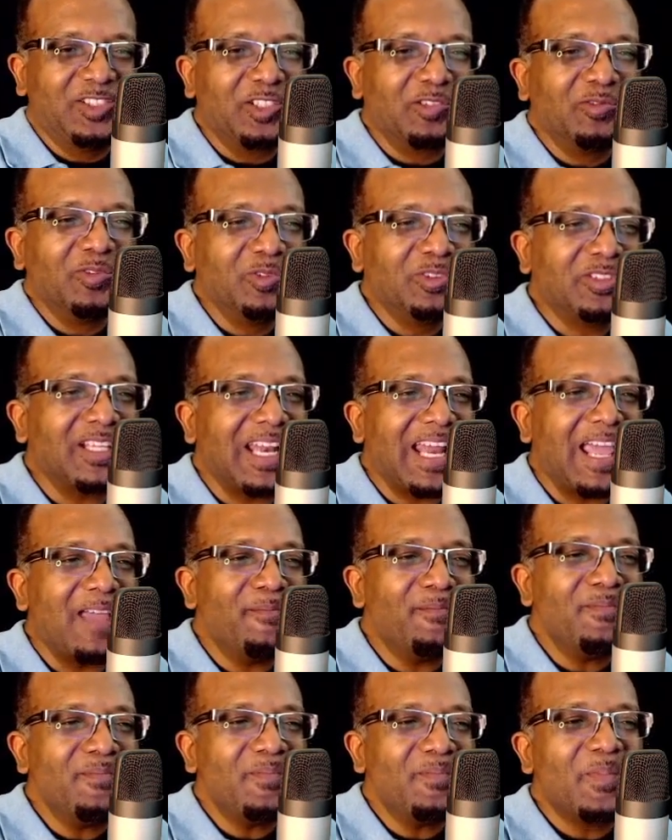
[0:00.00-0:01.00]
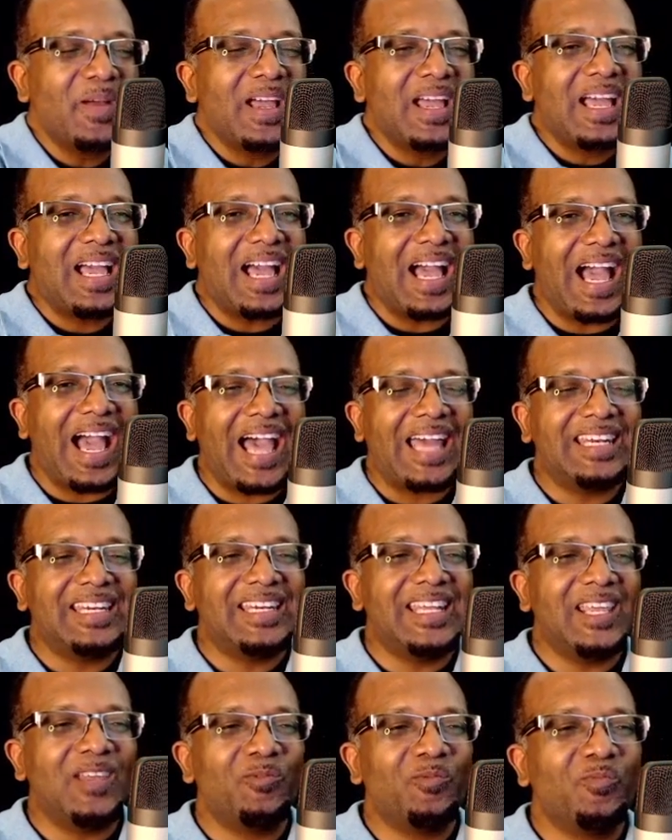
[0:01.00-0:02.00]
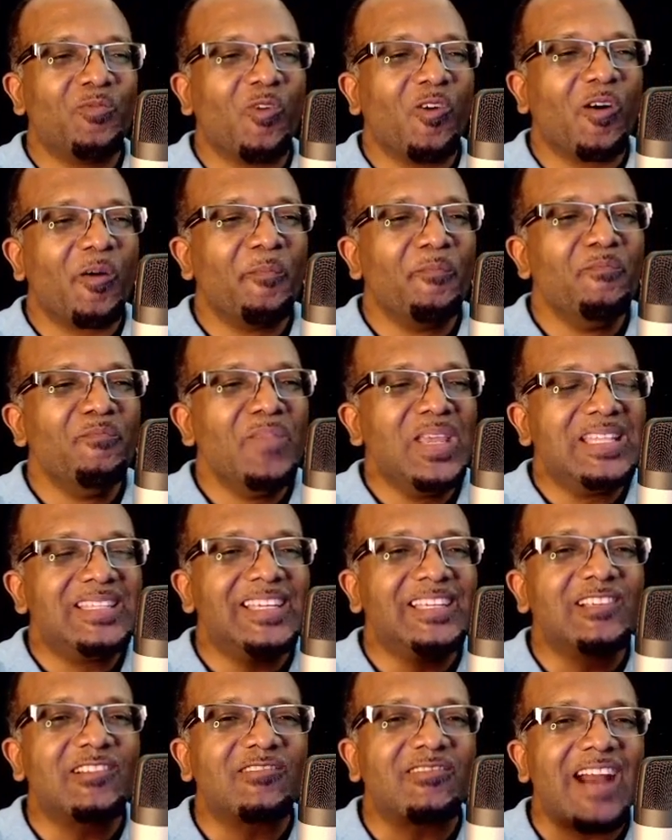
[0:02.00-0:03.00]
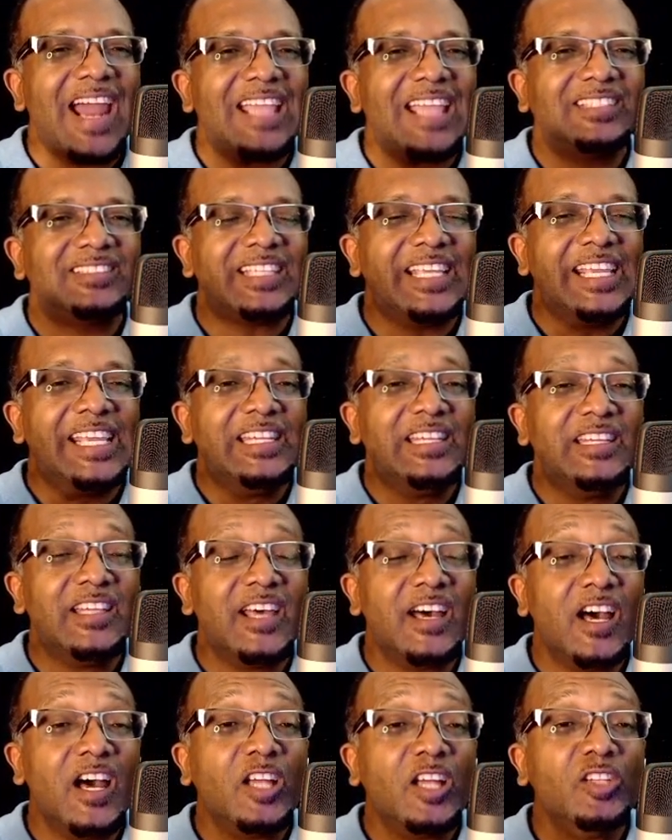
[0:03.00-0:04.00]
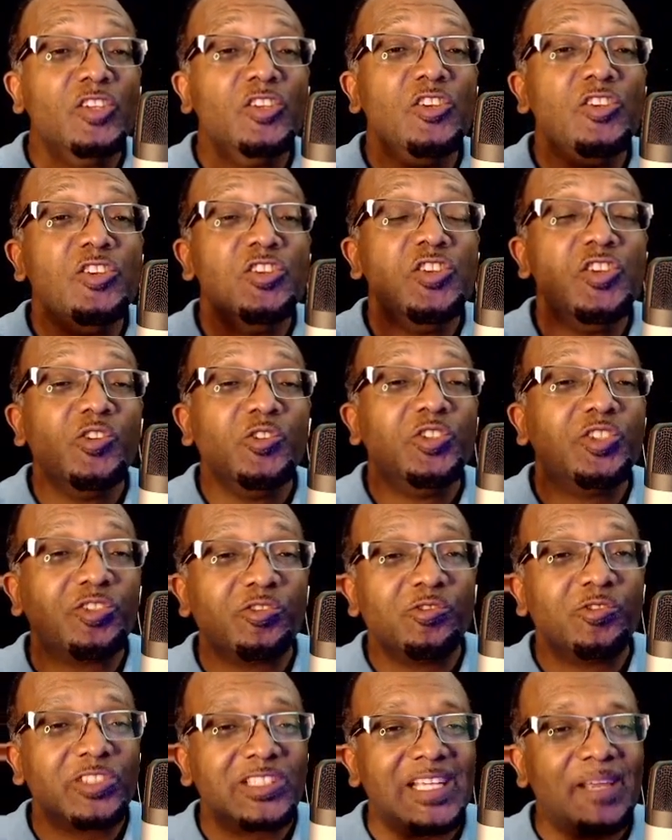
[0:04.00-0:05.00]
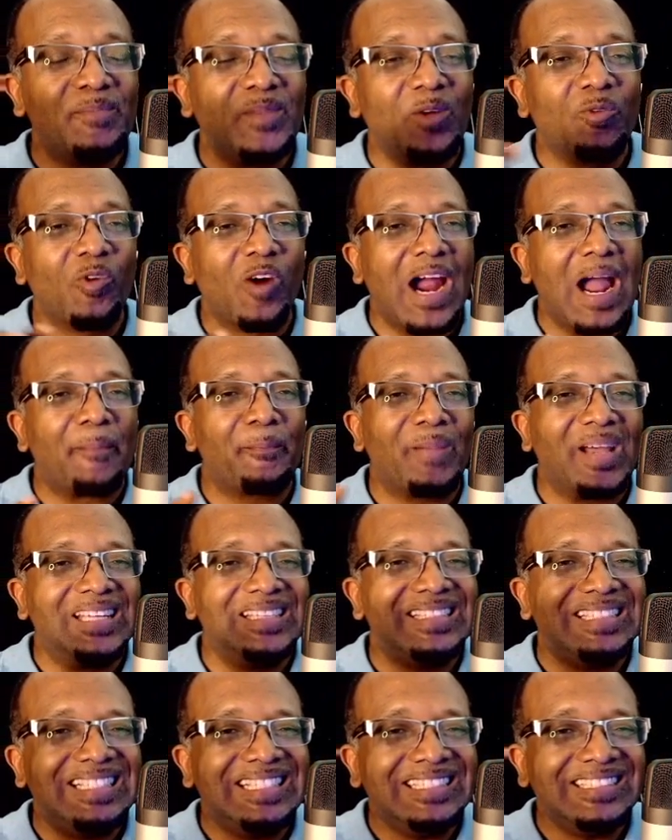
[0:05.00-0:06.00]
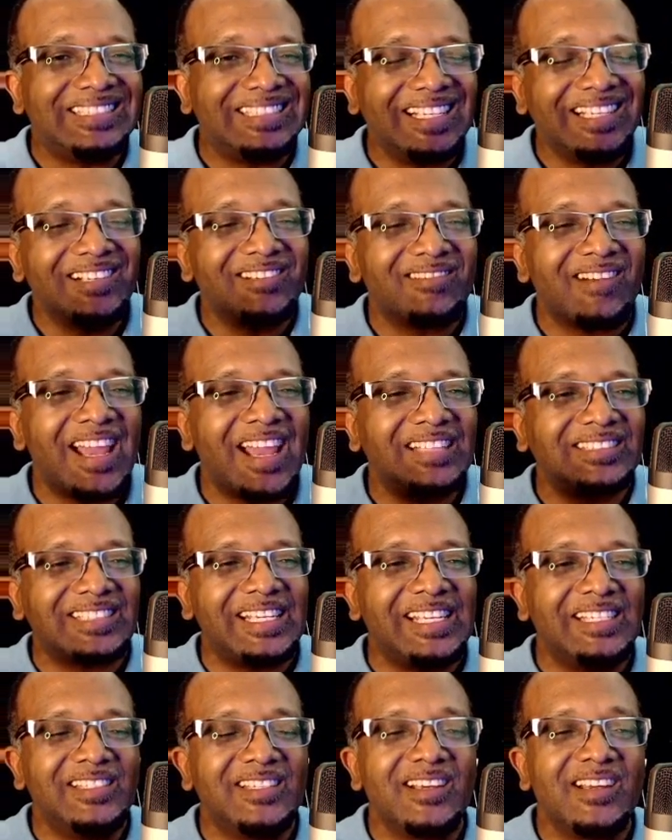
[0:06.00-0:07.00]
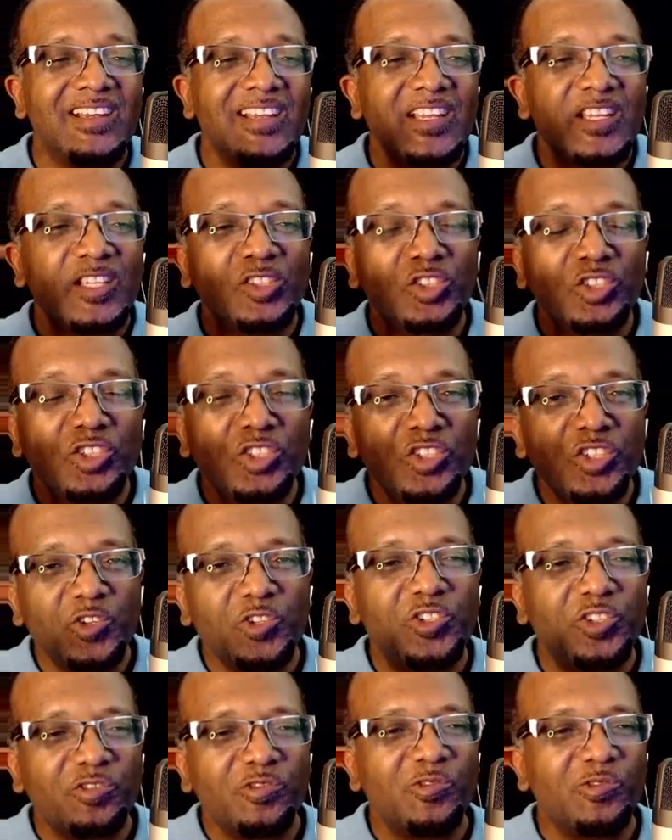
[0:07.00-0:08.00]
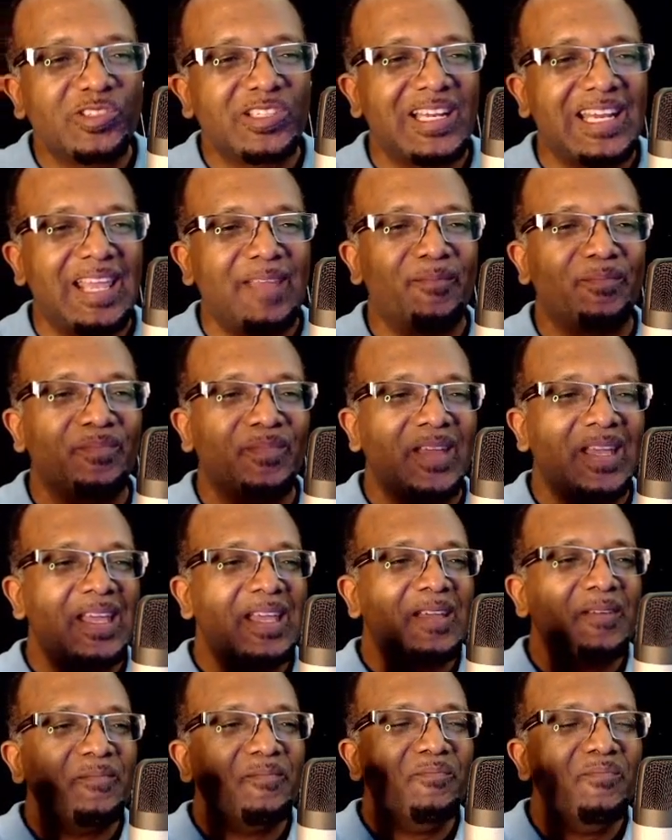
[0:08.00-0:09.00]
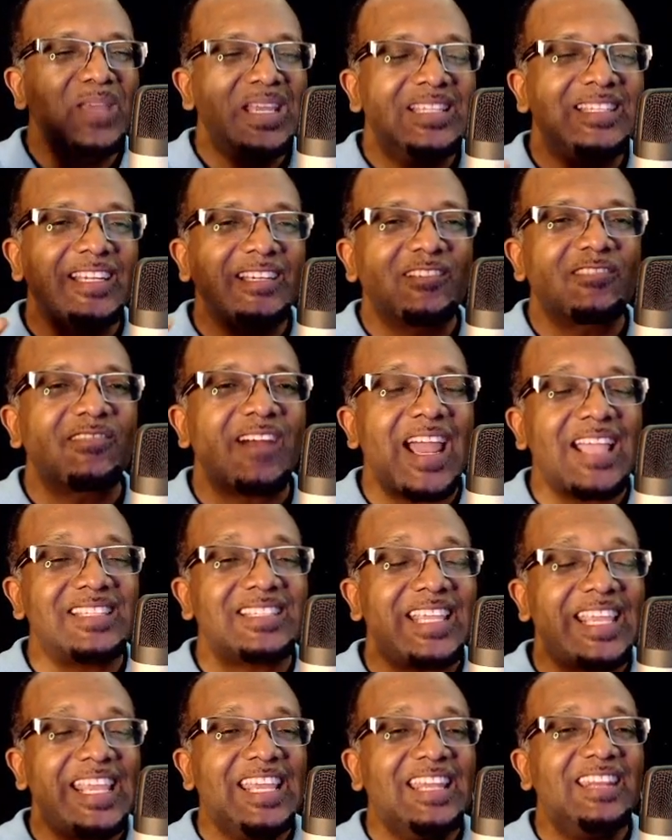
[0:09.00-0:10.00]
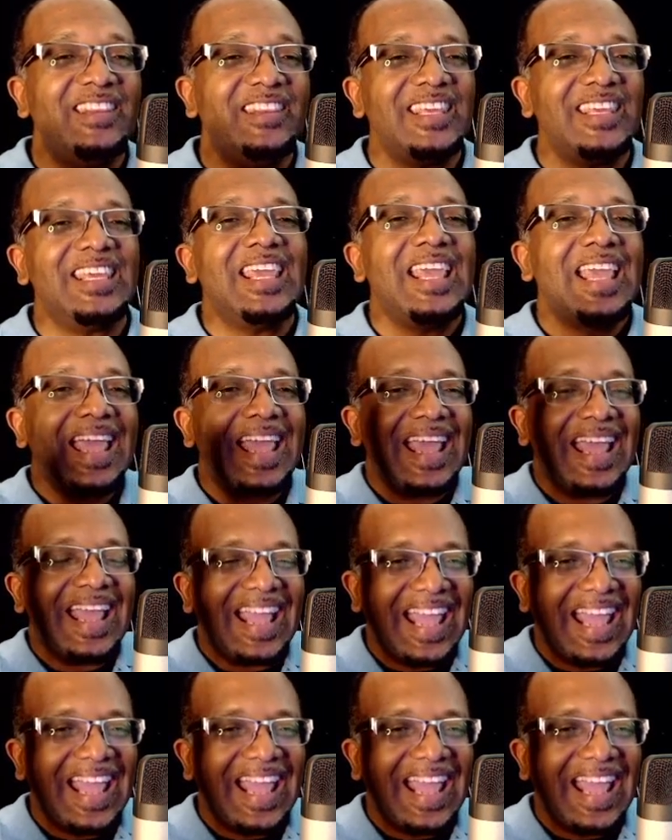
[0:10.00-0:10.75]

Jerusalem, and they were meeting Christ in the new Jerusalem. They were apantesis Christ in the new Jerusalem, meeting Christ in the